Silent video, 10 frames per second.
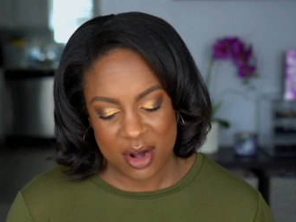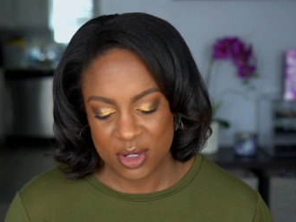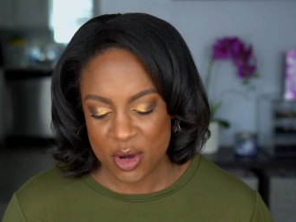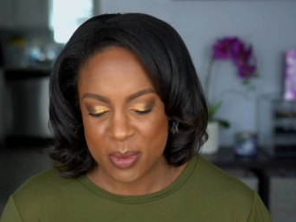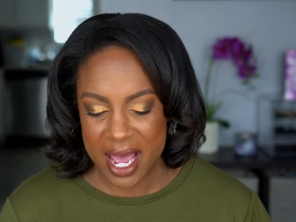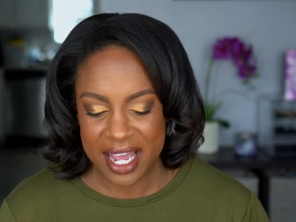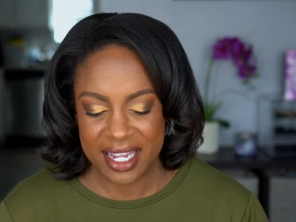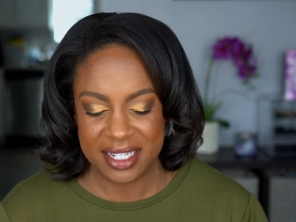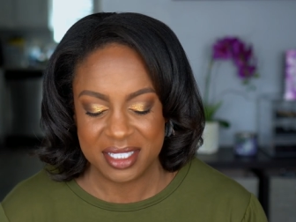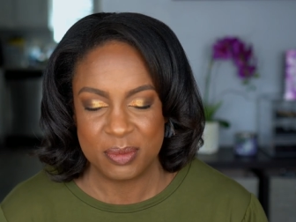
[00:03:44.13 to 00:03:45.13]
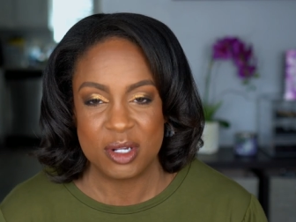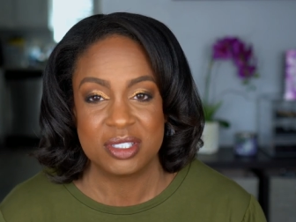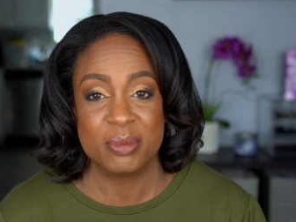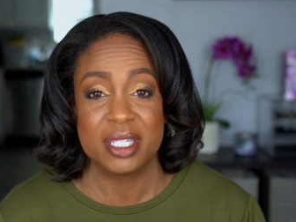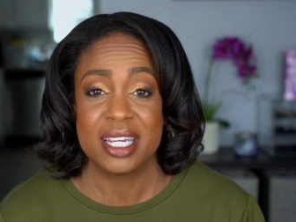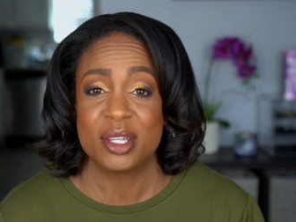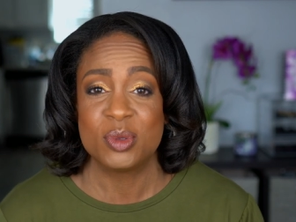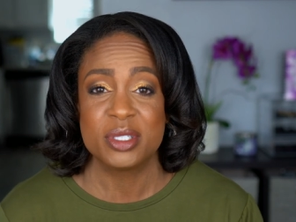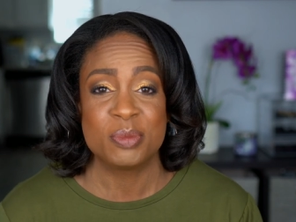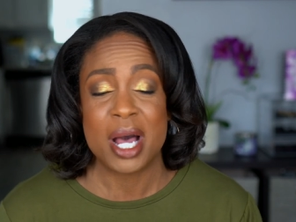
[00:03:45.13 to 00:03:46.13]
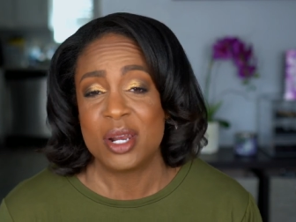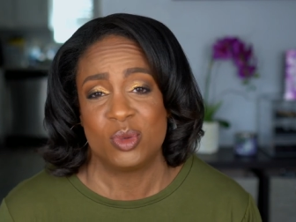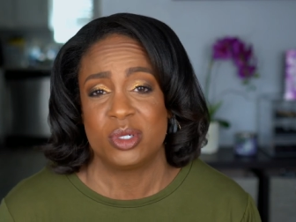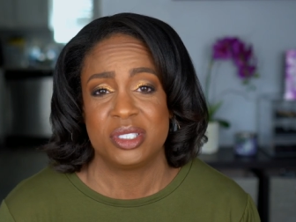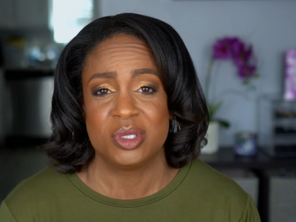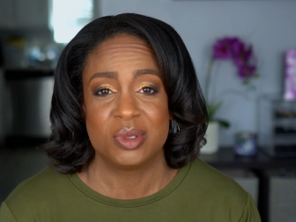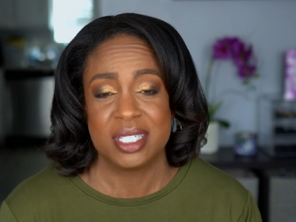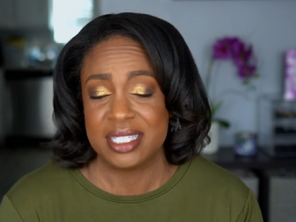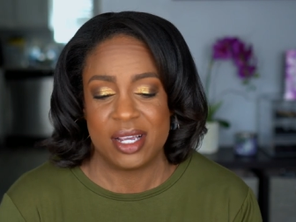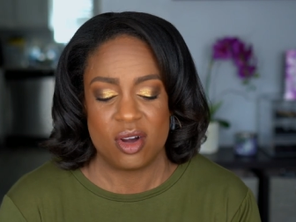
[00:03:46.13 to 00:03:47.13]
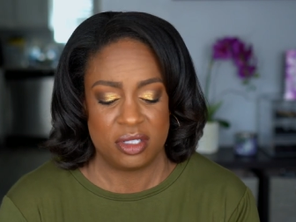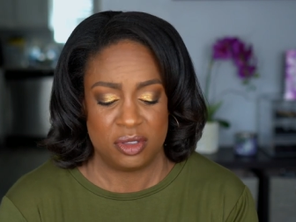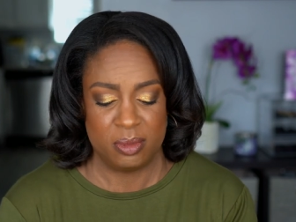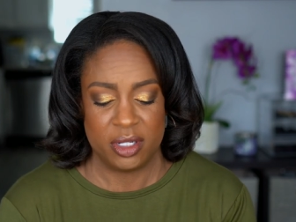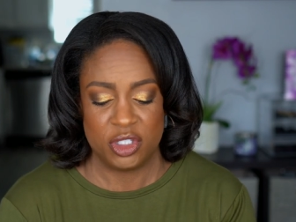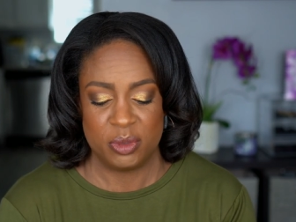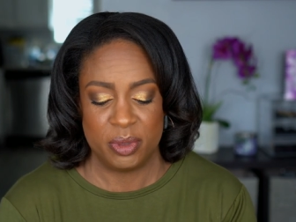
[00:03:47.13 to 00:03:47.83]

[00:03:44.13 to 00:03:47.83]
I'll go back and smell some of the other ones, but I don't want to because they cost too much.